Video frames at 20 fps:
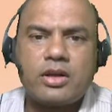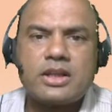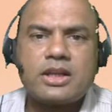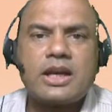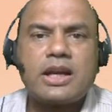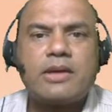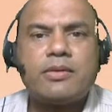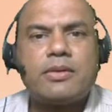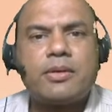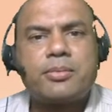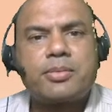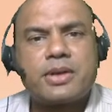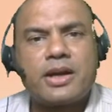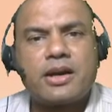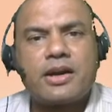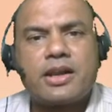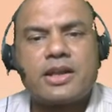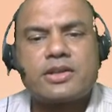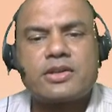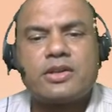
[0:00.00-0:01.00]
the developed
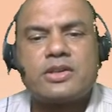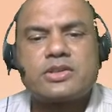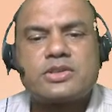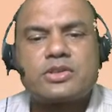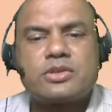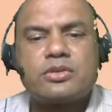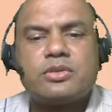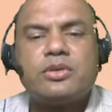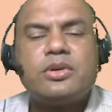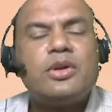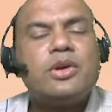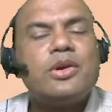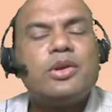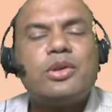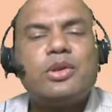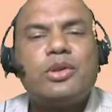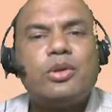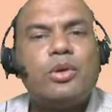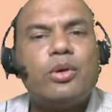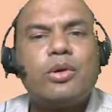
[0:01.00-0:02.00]
countries also,
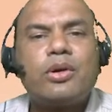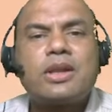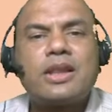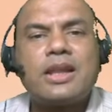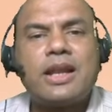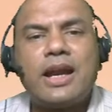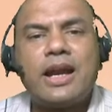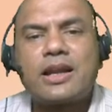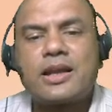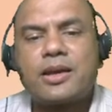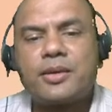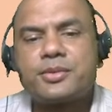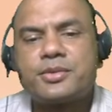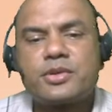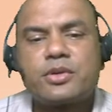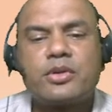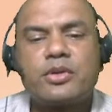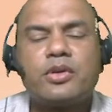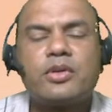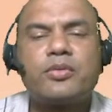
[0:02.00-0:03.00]
no client comes
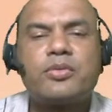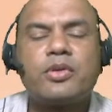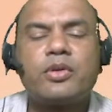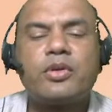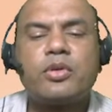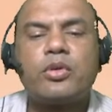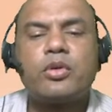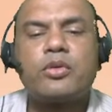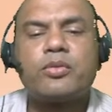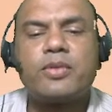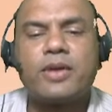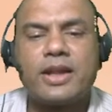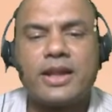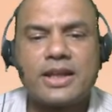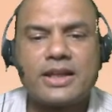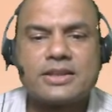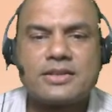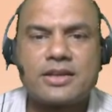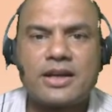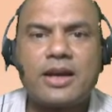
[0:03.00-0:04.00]
to you if you don't
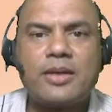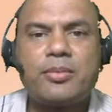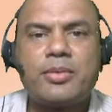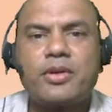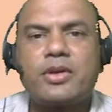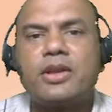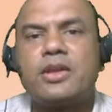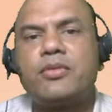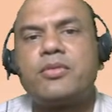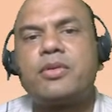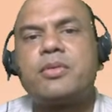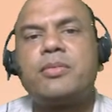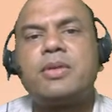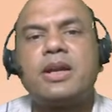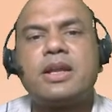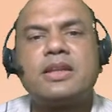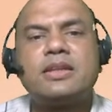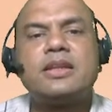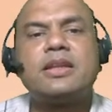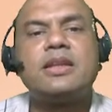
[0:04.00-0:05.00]
finance, right? Because
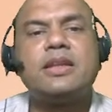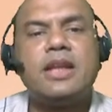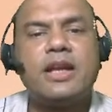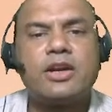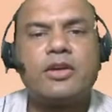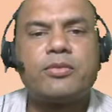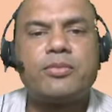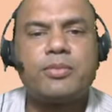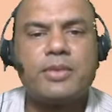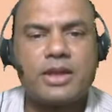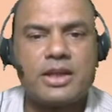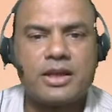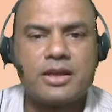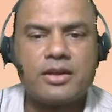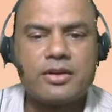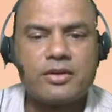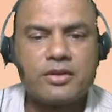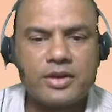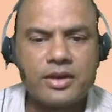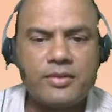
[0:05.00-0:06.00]
everybody is in need of
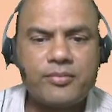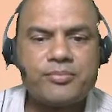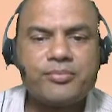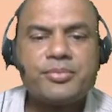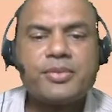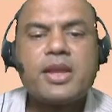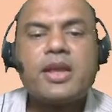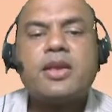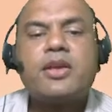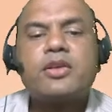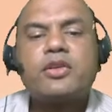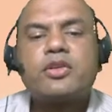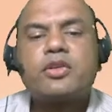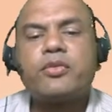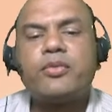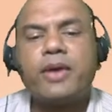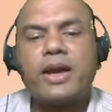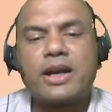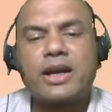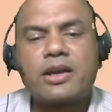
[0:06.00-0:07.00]
money, okay.
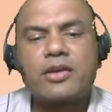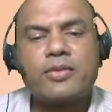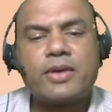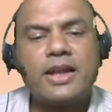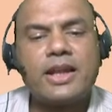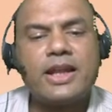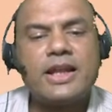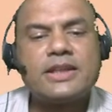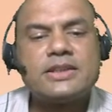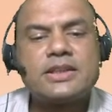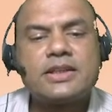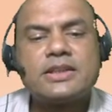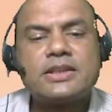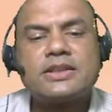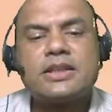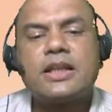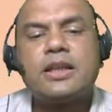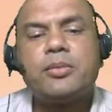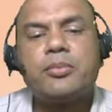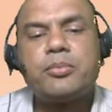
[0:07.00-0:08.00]
So factor financing
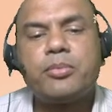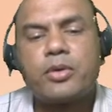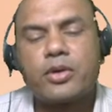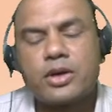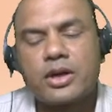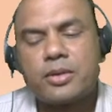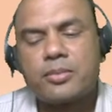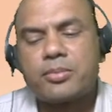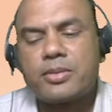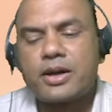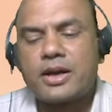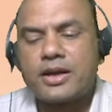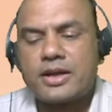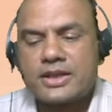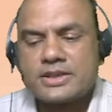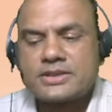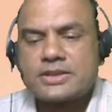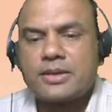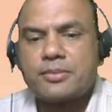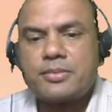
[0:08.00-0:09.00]
is an important part,
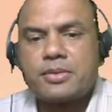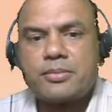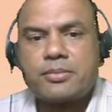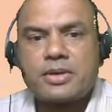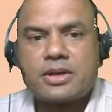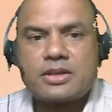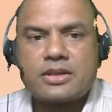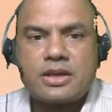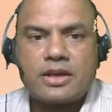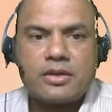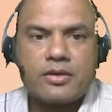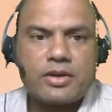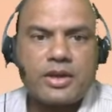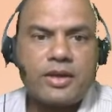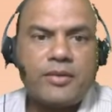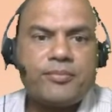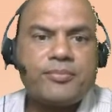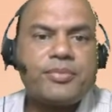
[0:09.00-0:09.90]
this step number 3, okay.